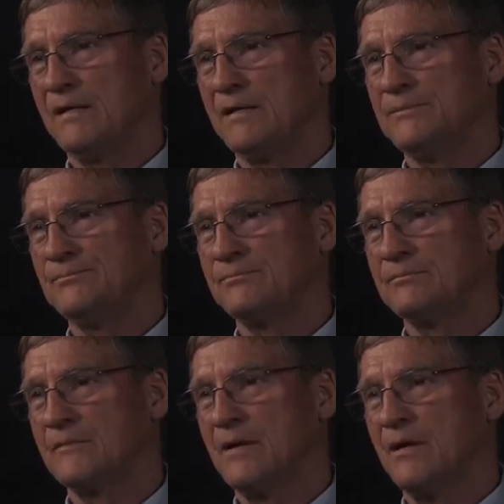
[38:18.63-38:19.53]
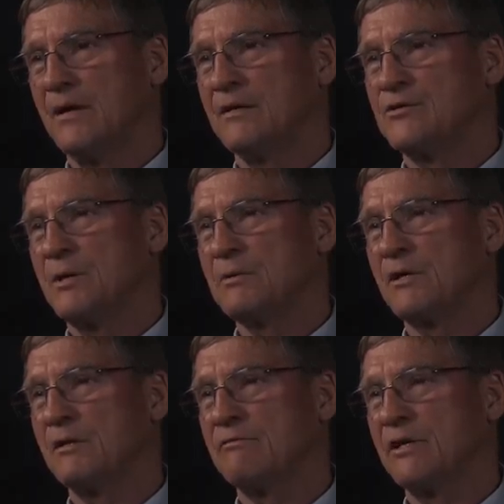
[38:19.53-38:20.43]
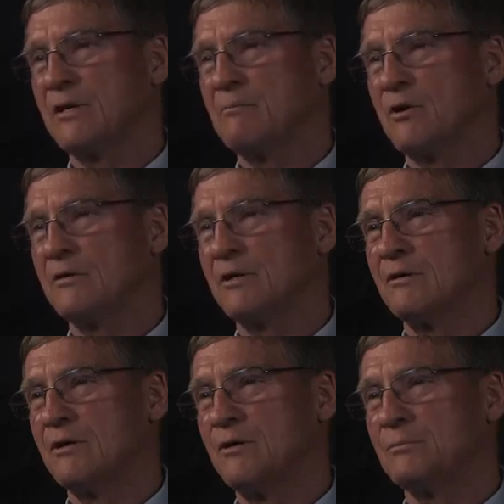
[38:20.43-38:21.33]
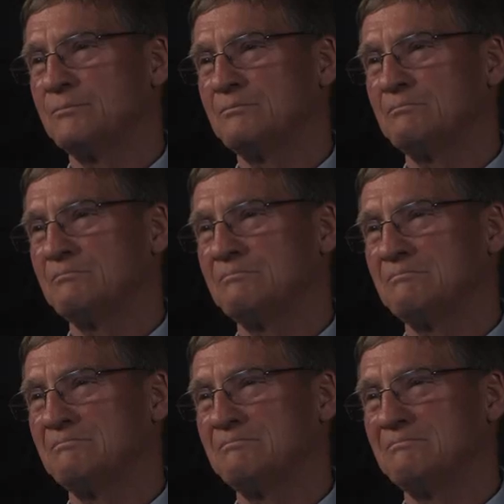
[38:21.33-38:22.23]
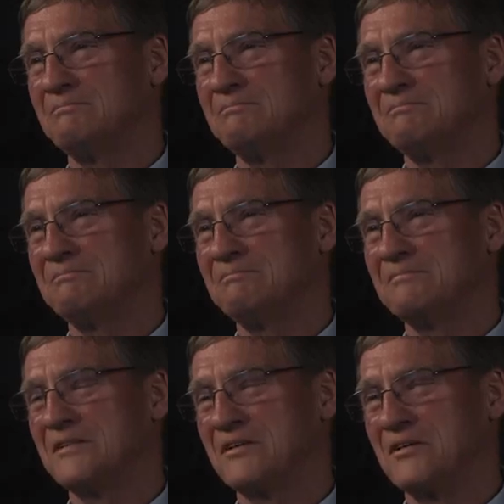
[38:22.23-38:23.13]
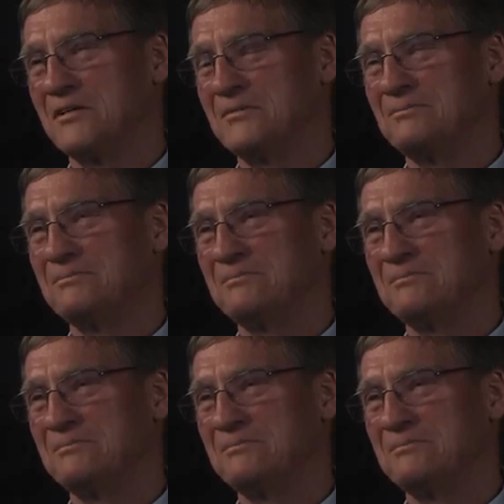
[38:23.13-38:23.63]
Um, jumping on the Freedom Bird and going home. There it is. There you go.